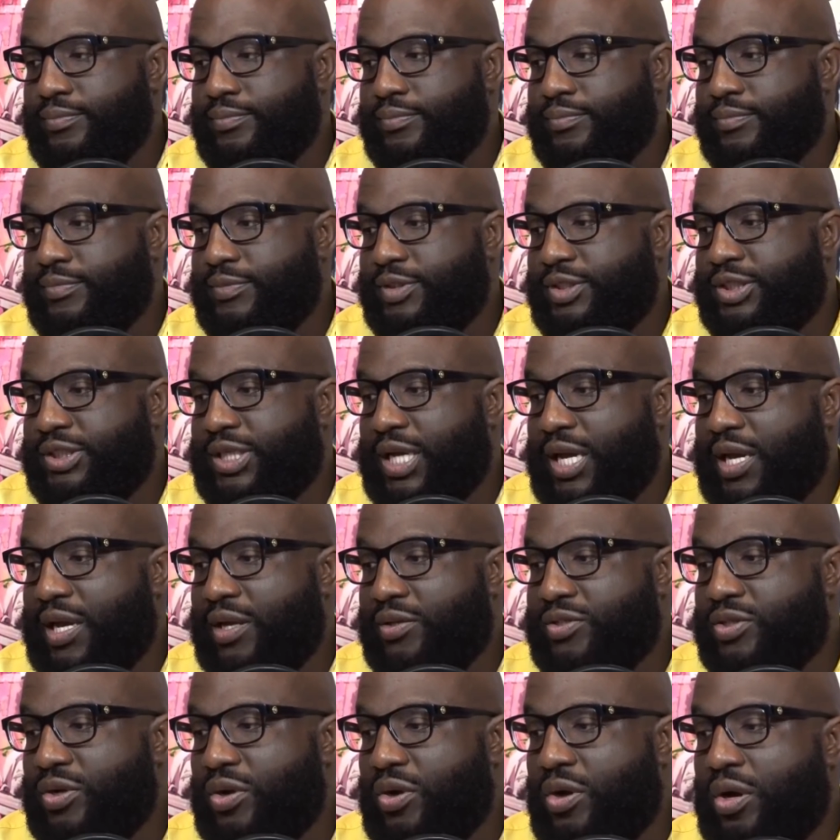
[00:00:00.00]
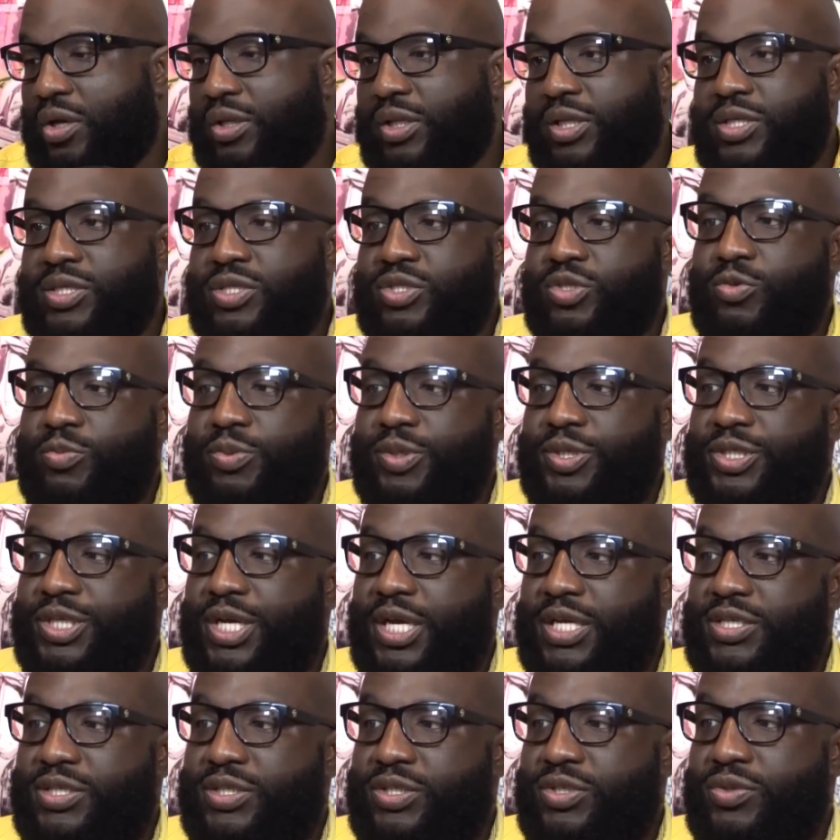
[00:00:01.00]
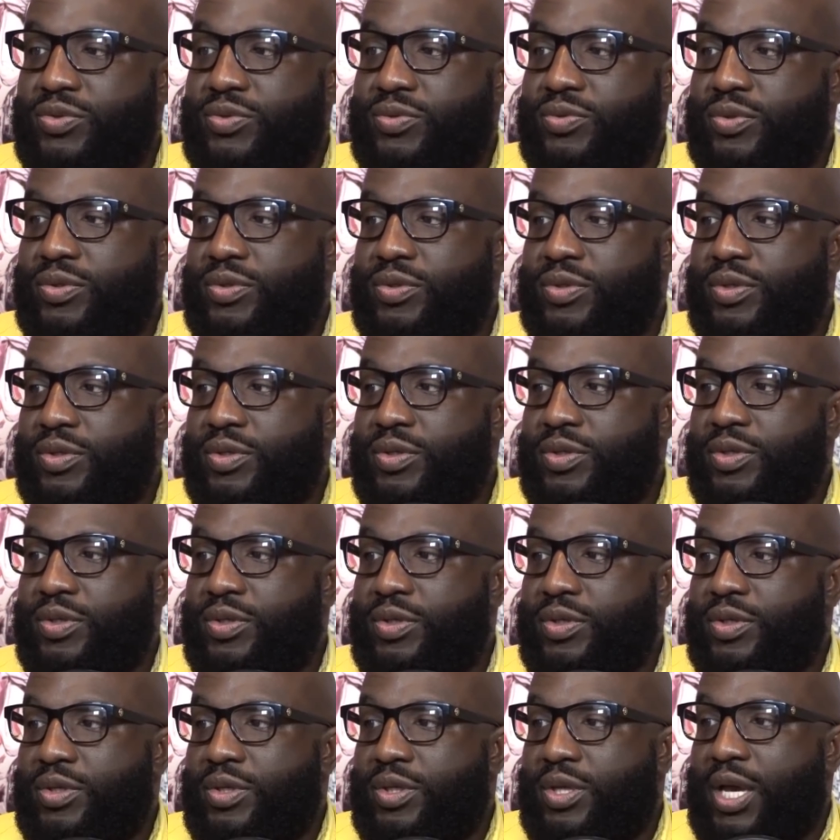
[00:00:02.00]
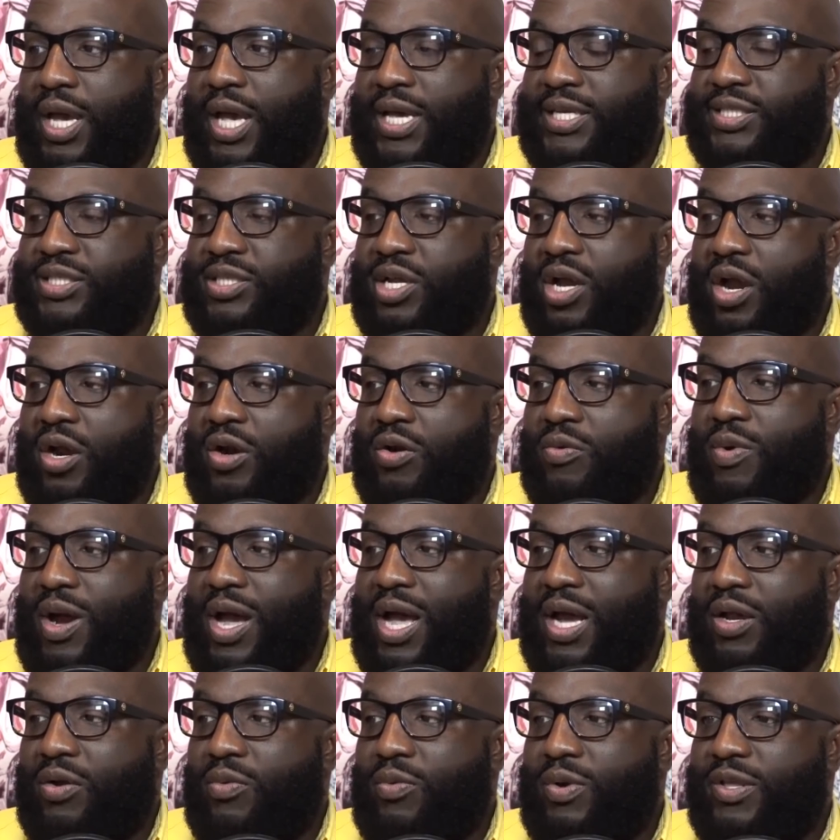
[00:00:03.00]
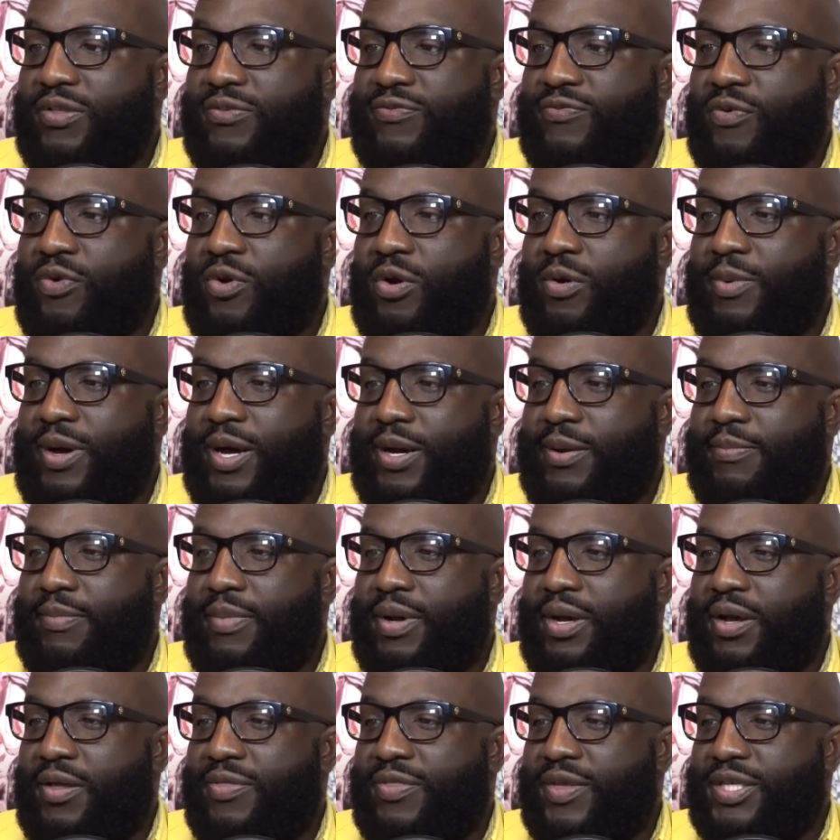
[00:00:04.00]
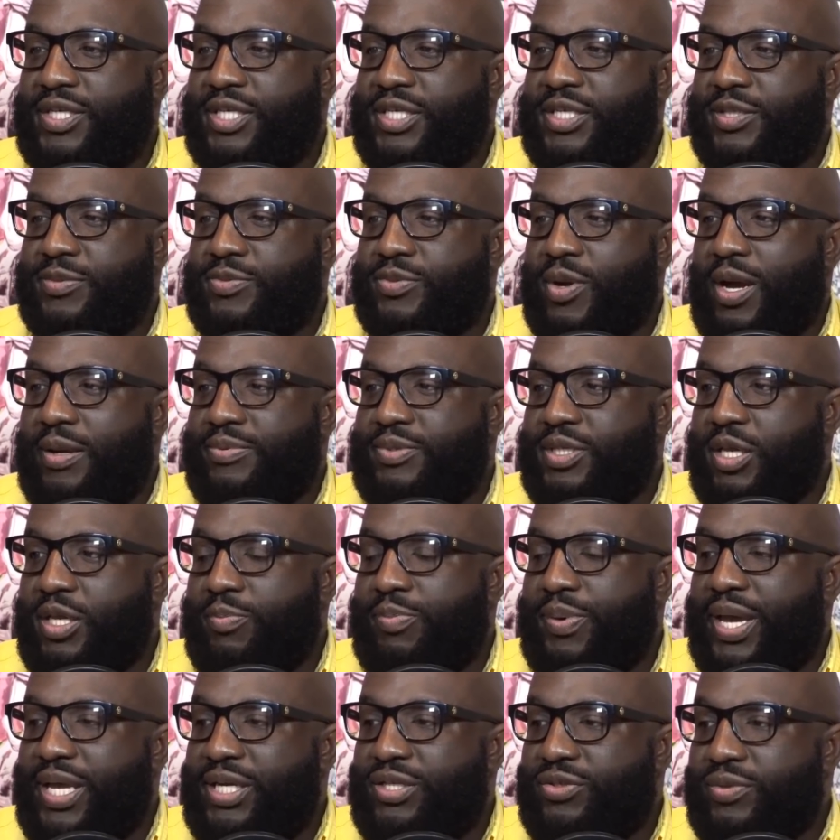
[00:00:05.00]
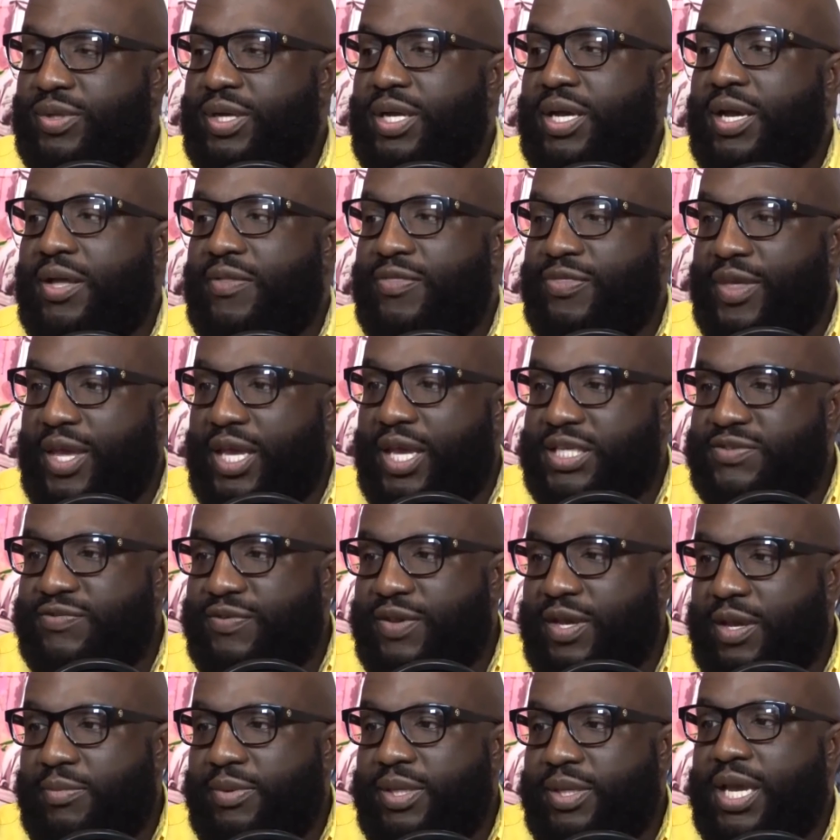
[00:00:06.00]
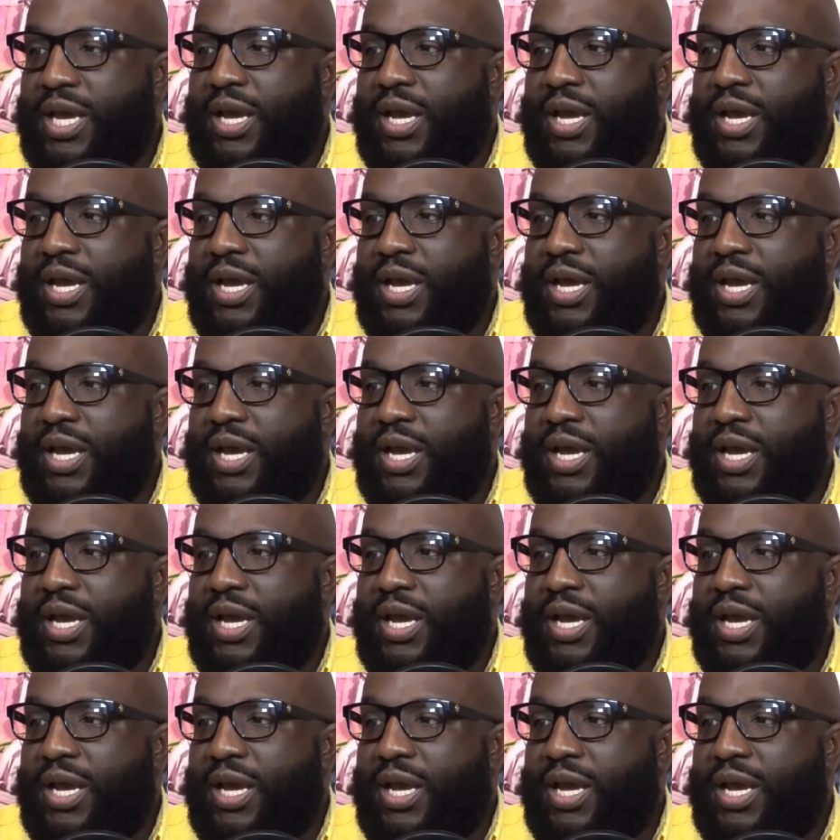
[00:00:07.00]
Shout out to all of the super chats too. I started rocking with for about a month. I just subscribed to your Patreon. Thanks, family.